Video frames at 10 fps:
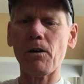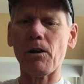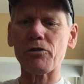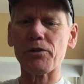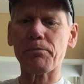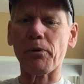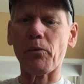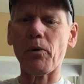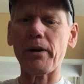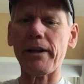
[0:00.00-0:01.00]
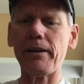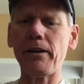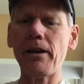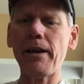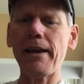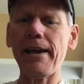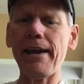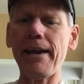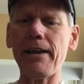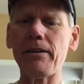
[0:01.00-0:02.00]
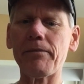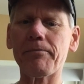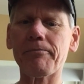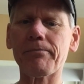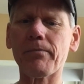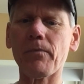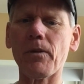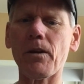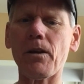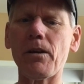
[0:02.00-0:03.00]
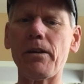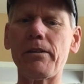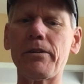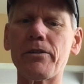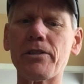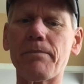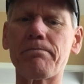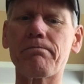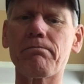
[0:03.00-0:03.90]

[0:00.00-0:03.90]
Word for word: I'll just put one in. And there's a